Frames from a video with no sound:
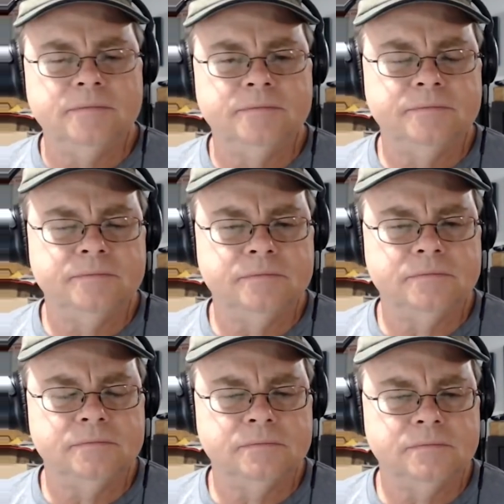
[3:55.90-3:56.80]

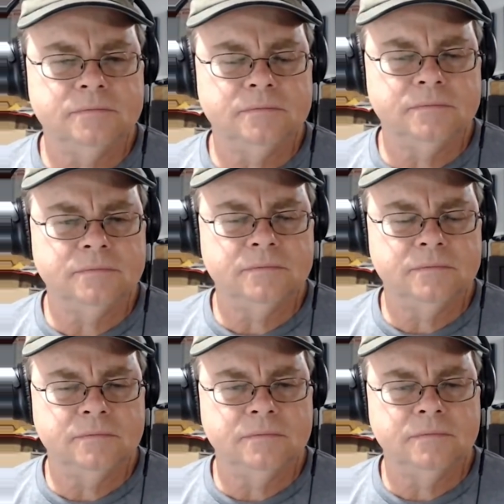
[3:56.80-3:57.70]

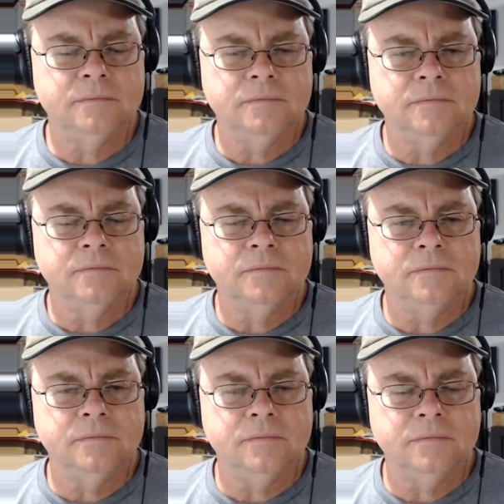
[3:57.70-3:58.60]

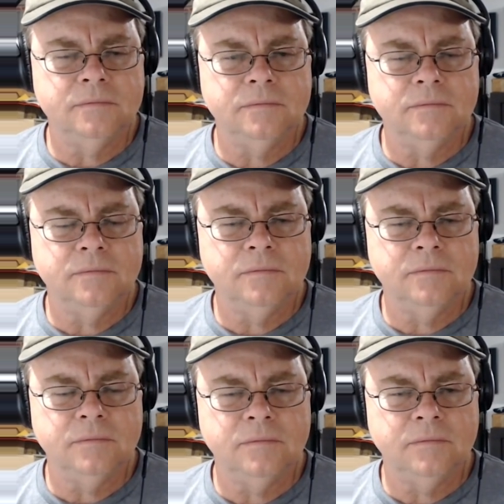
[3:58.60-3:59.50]

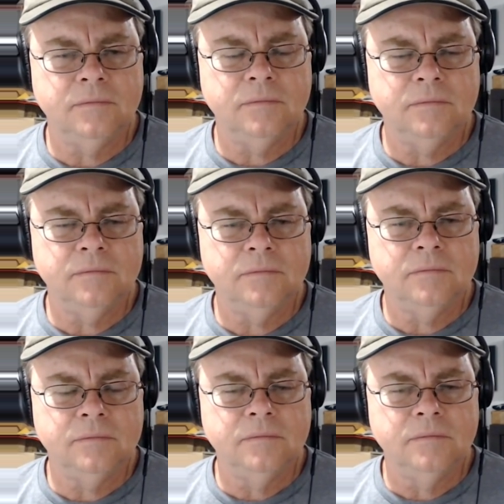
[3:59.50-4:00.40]

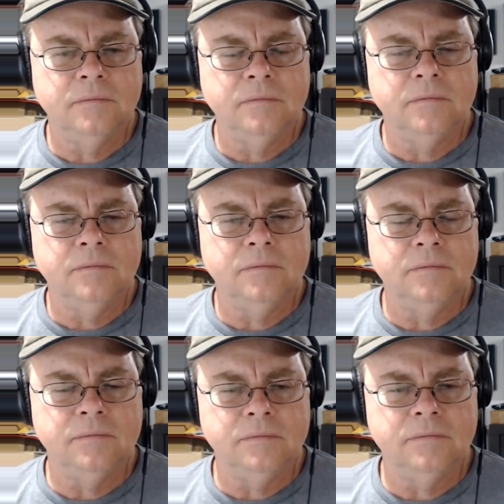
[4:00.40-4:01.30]

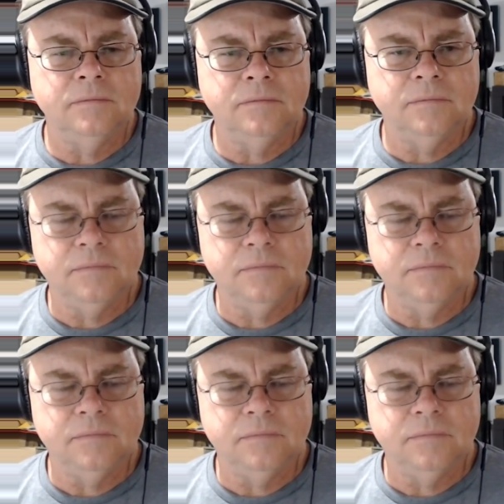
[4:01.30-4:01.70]
No words are spoken by the person on screen.